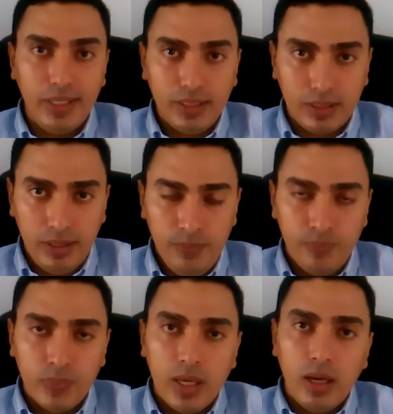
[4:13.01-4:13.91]

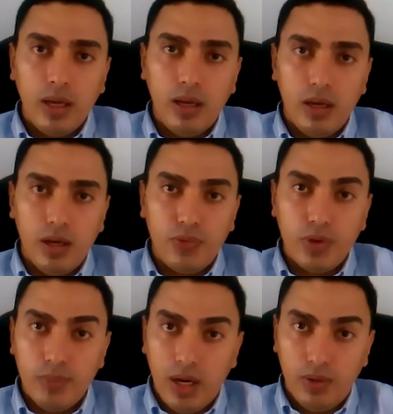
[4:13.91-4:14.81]
strictly from